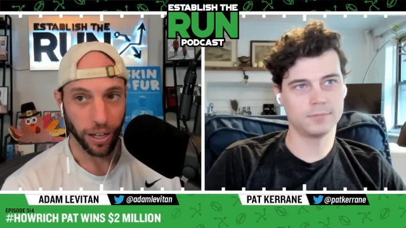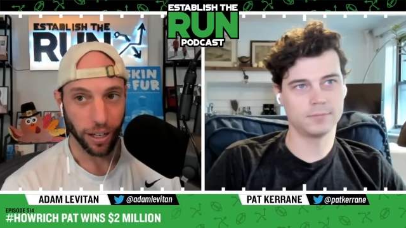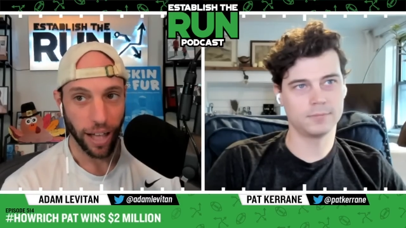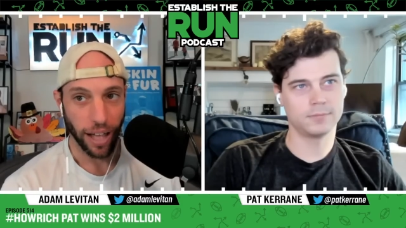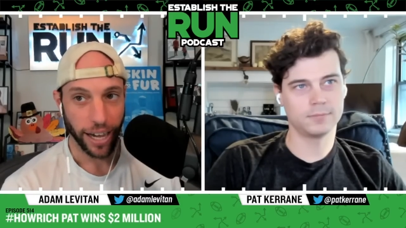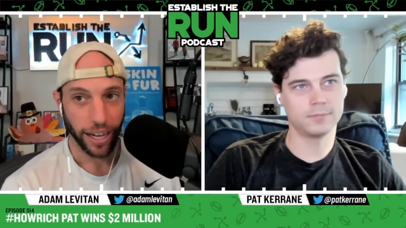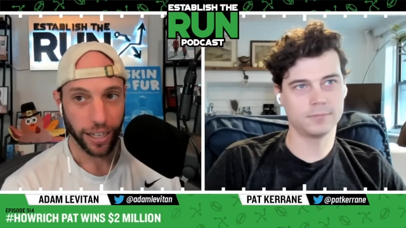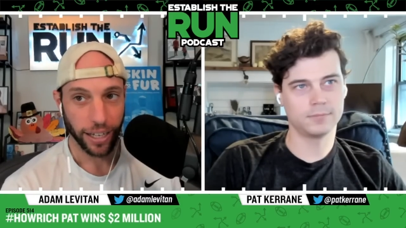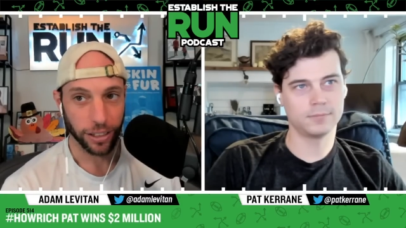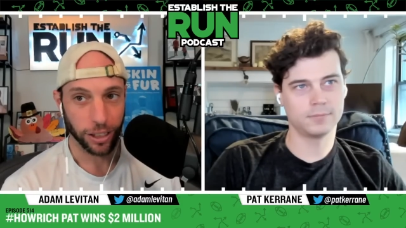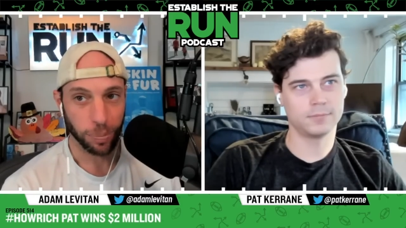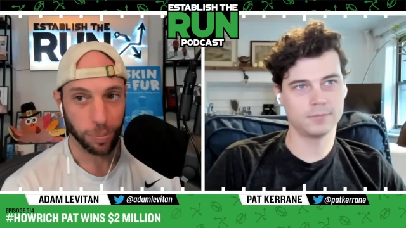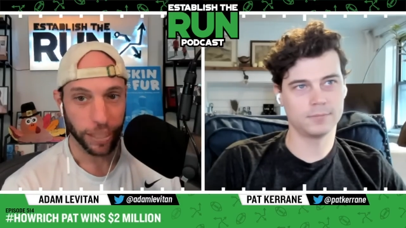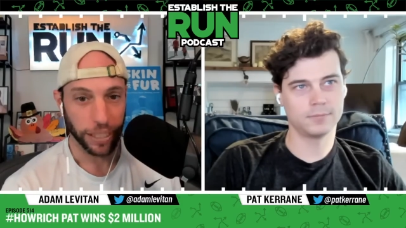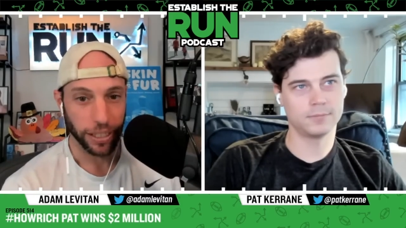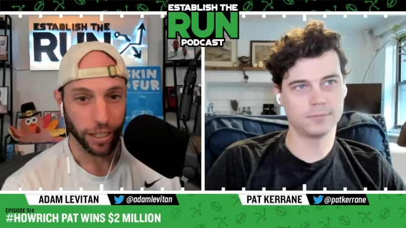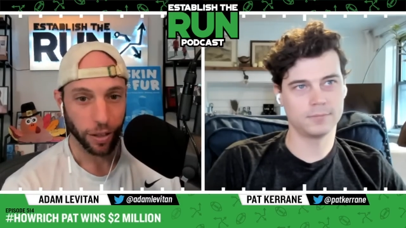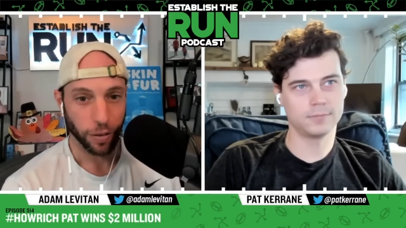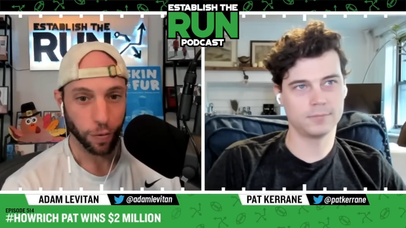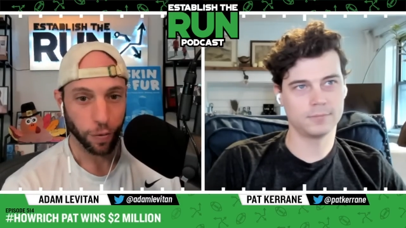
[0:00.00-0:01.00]
Speaker 1: I can
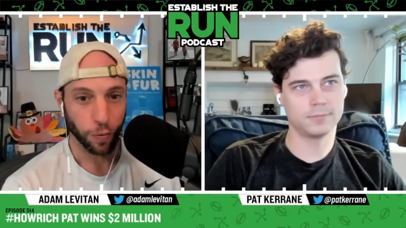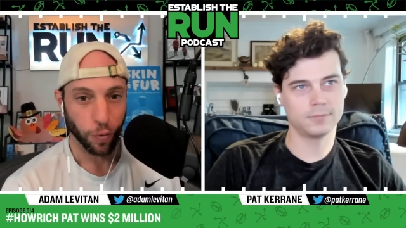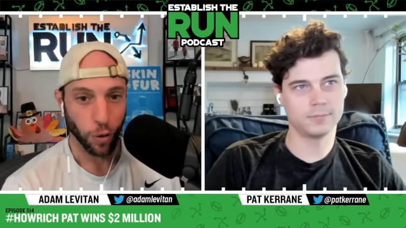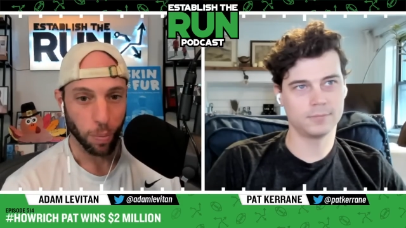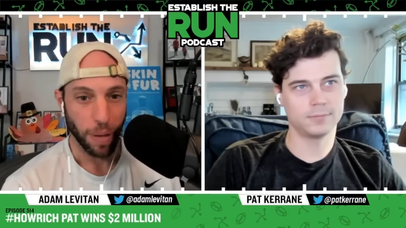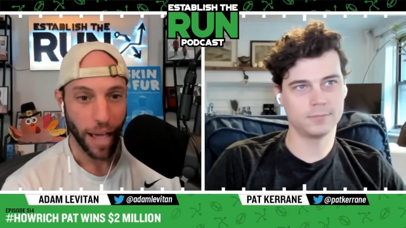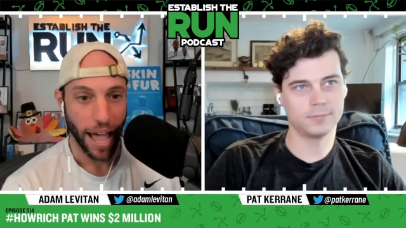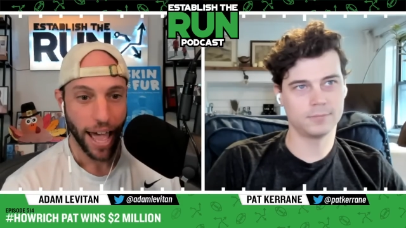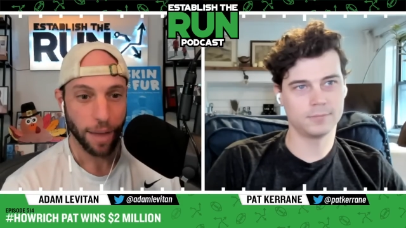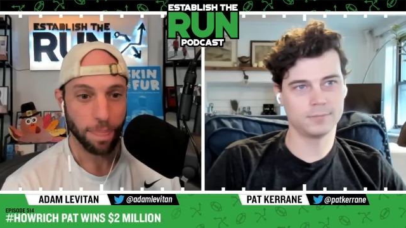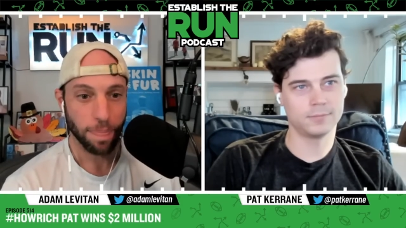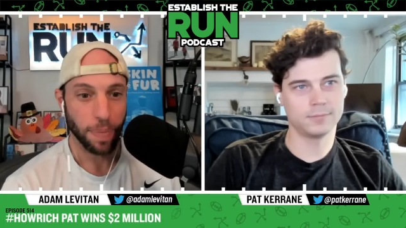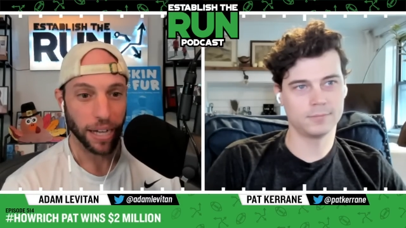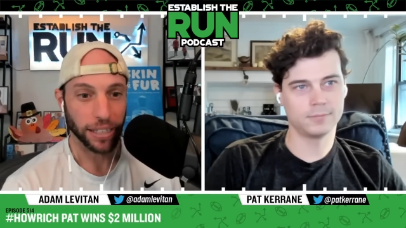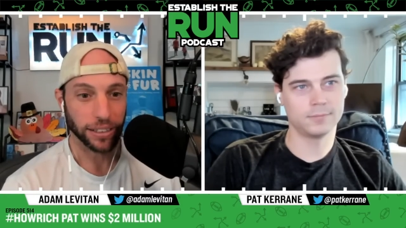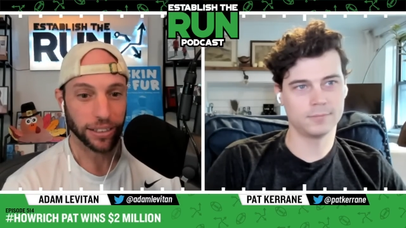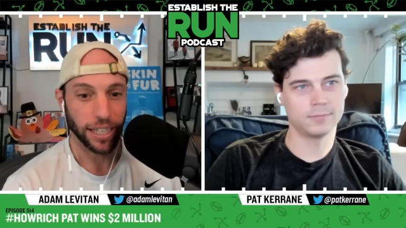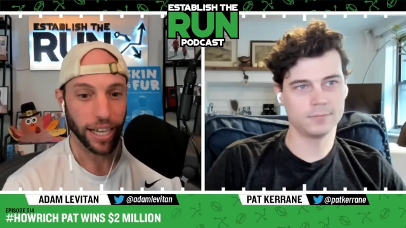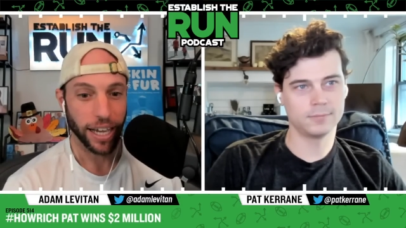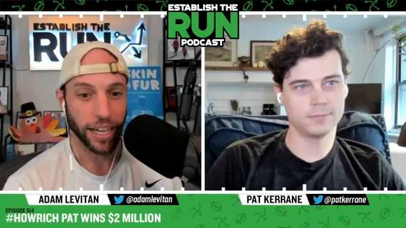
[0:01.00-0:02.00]
speak for Pat by
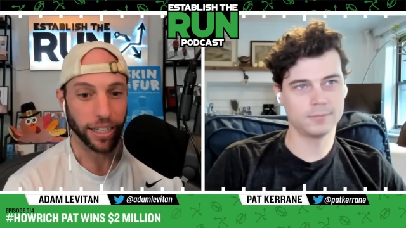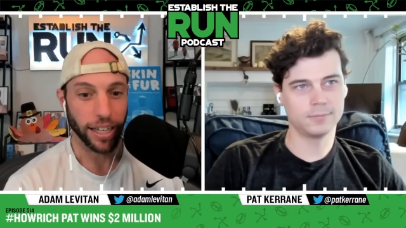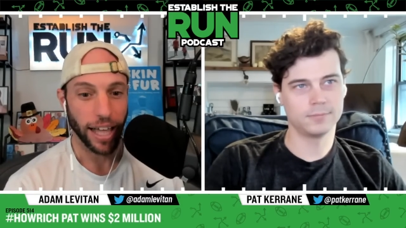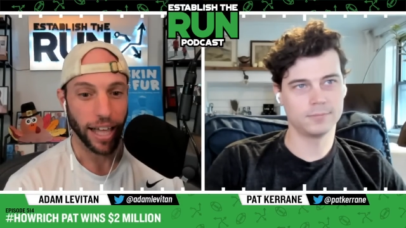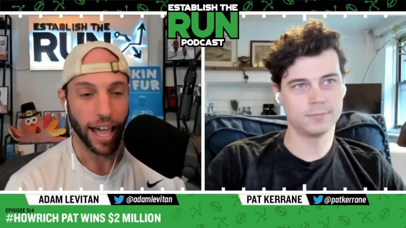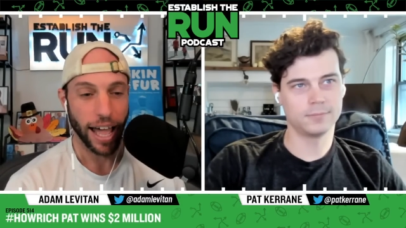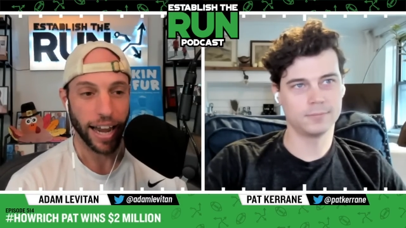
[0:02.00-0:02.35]
saying that